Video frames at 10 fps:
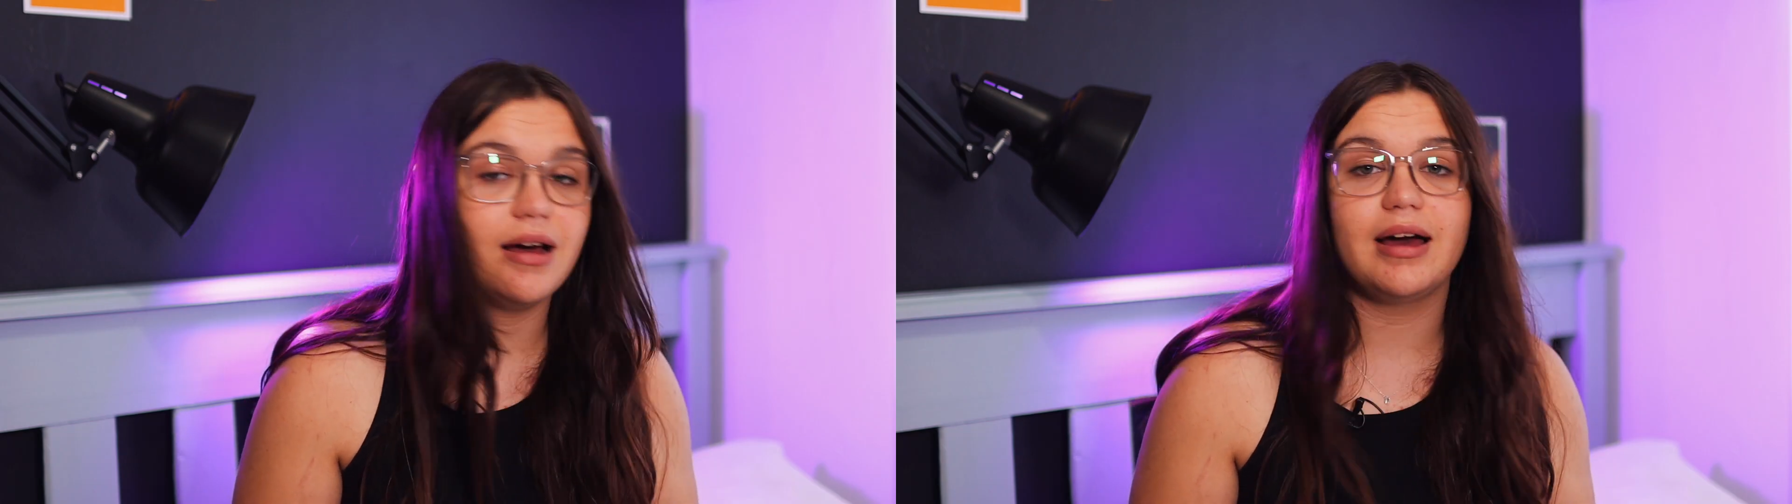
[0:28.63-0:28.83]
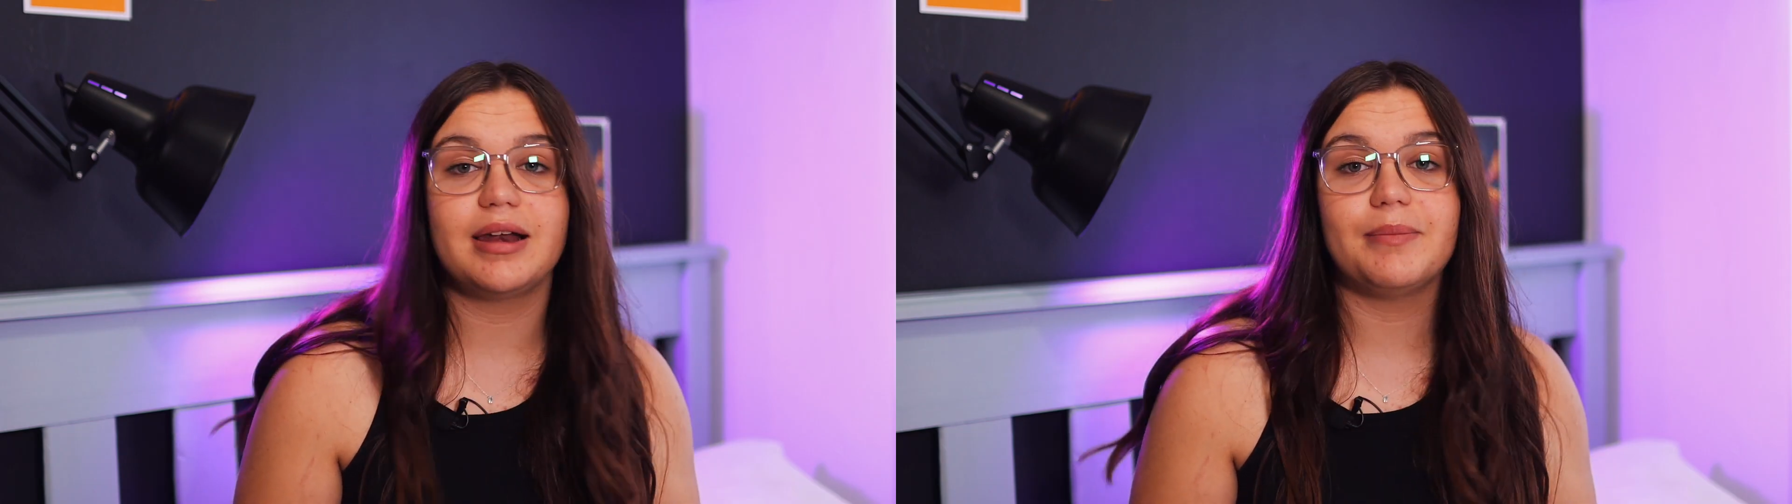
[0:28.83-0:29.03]

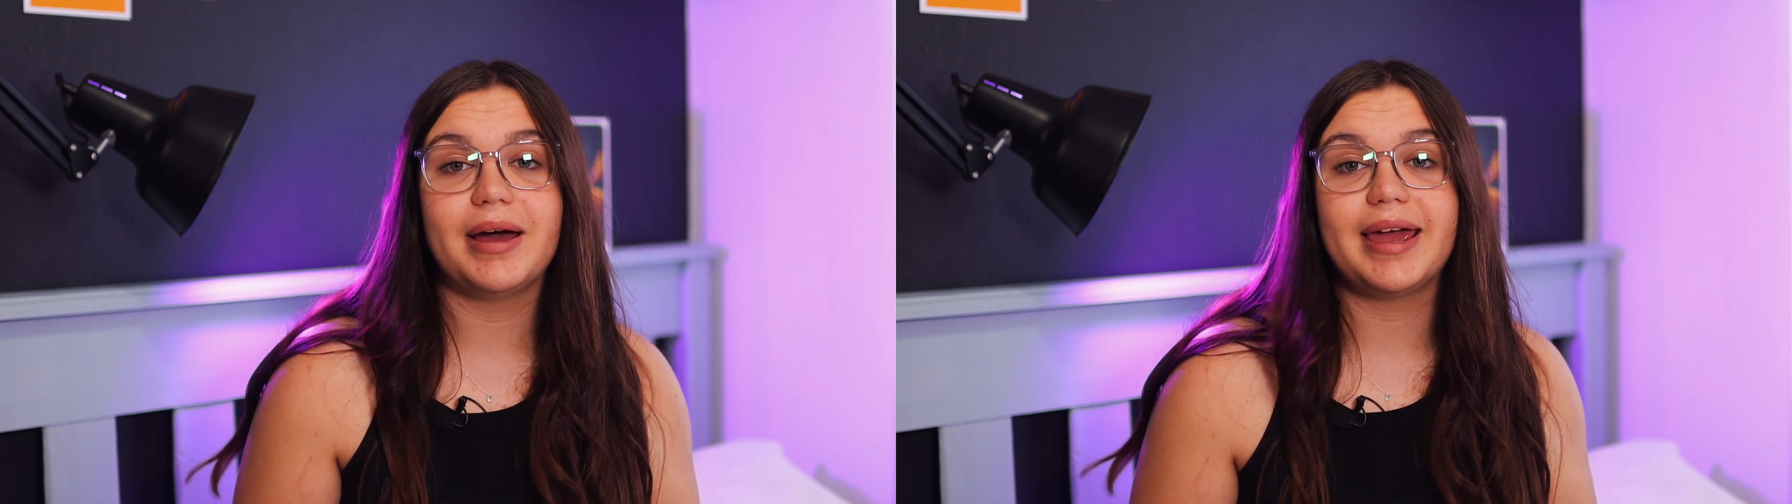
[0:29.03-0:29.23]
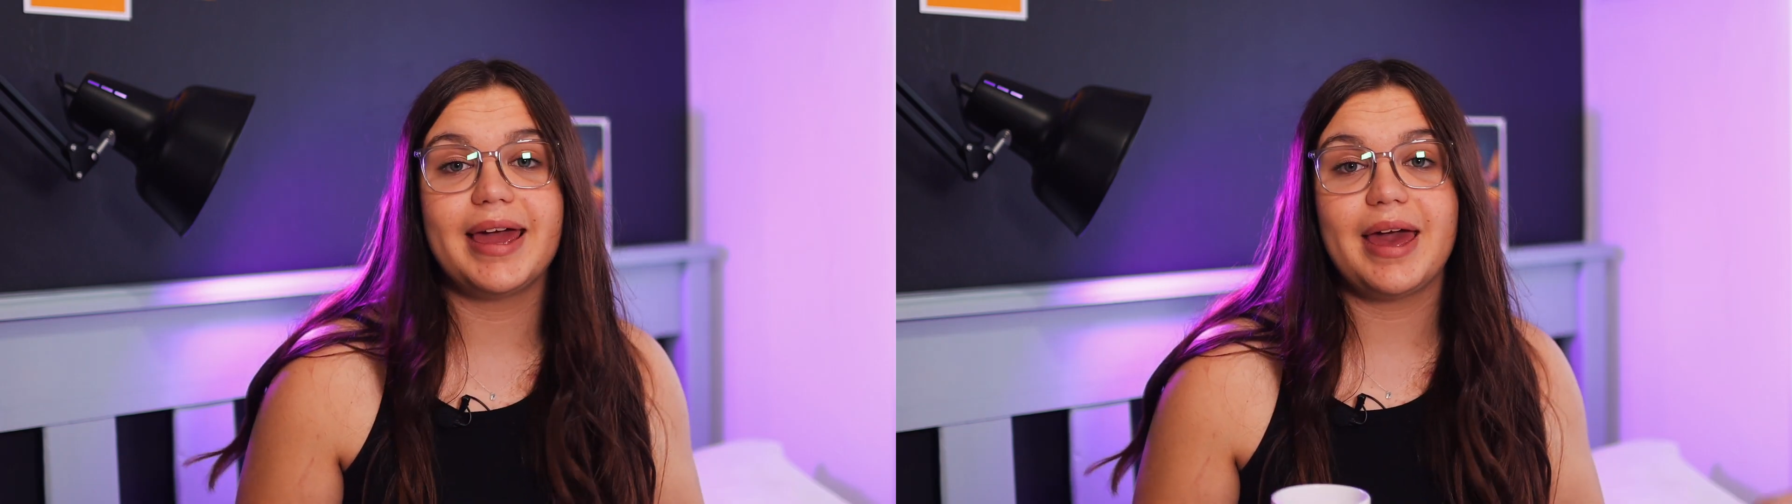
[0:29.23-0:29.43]
on
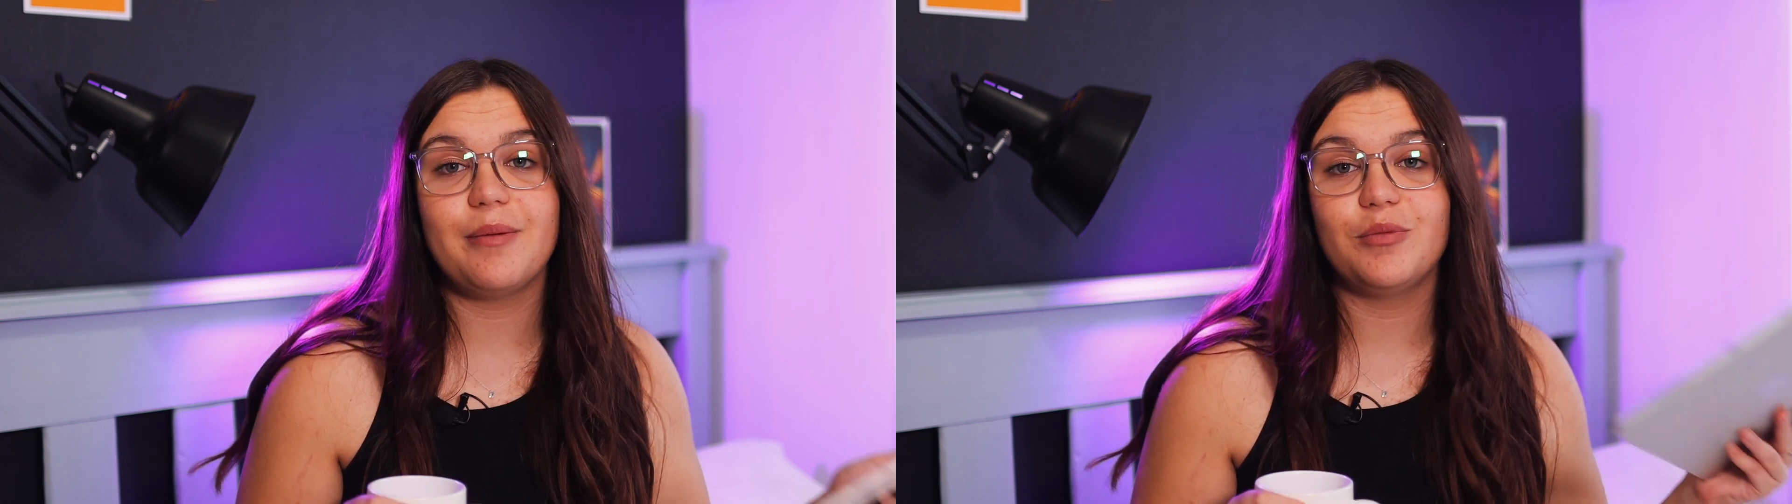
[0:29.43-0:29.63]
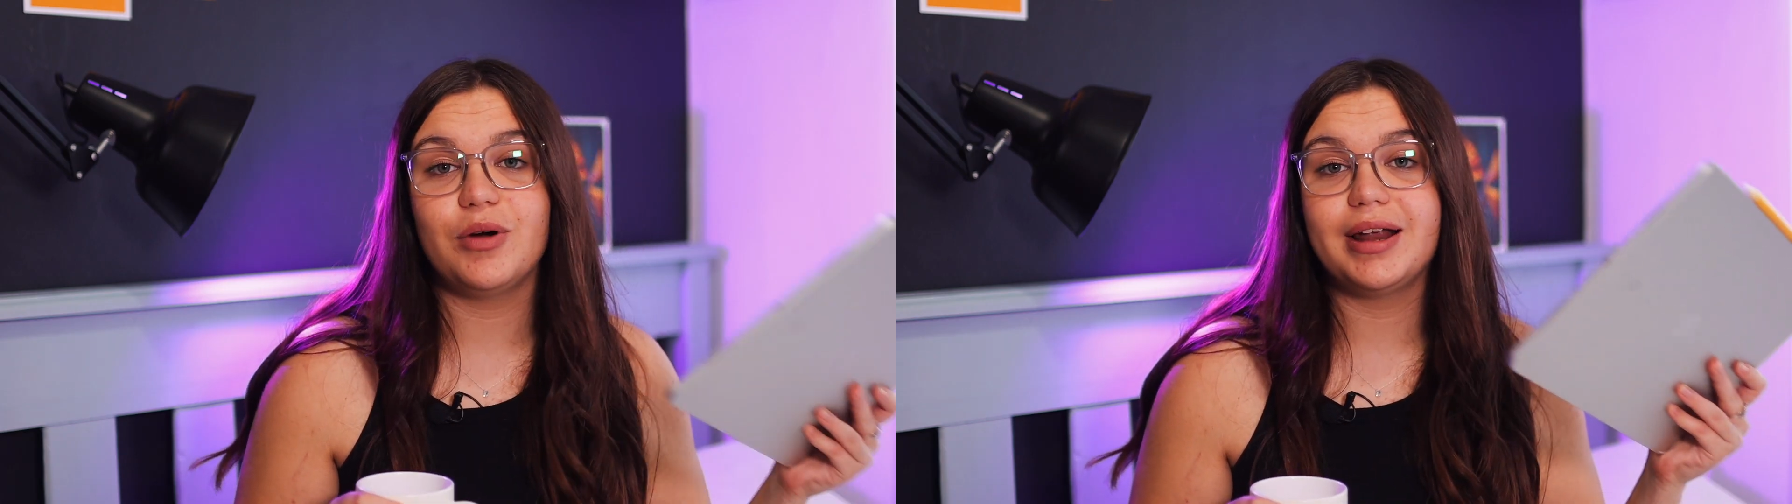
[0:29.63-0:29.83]
my
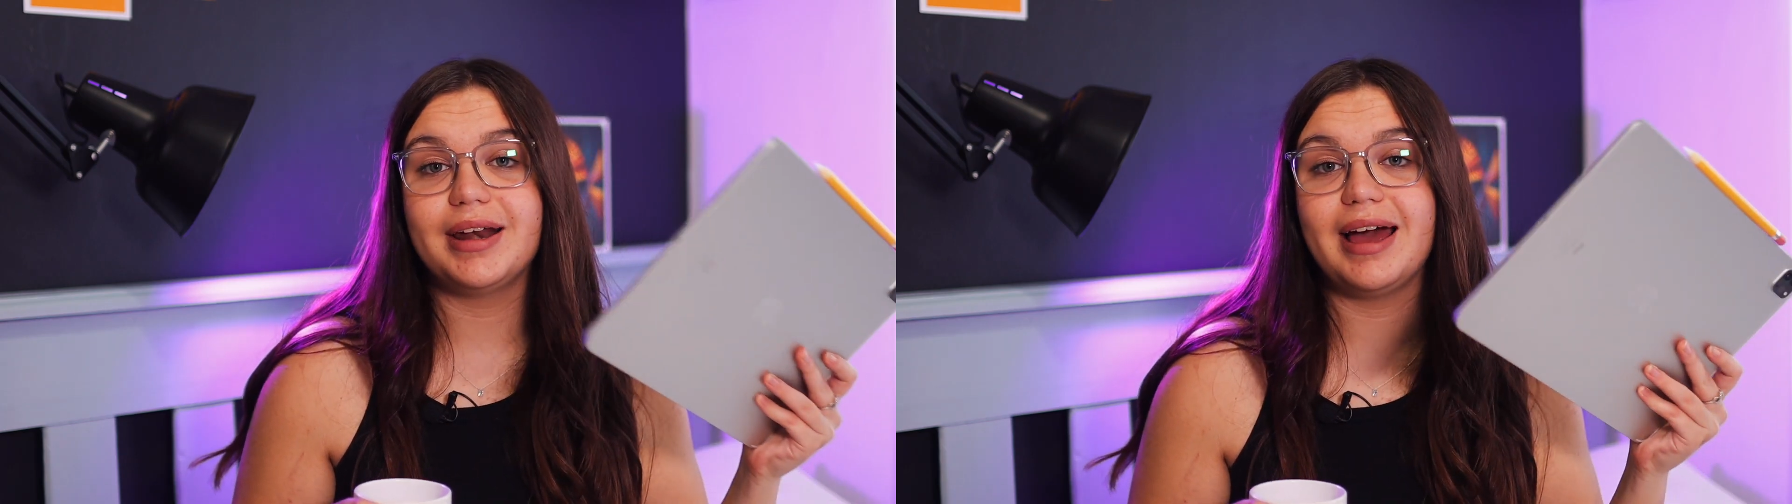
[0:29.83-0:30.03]
M one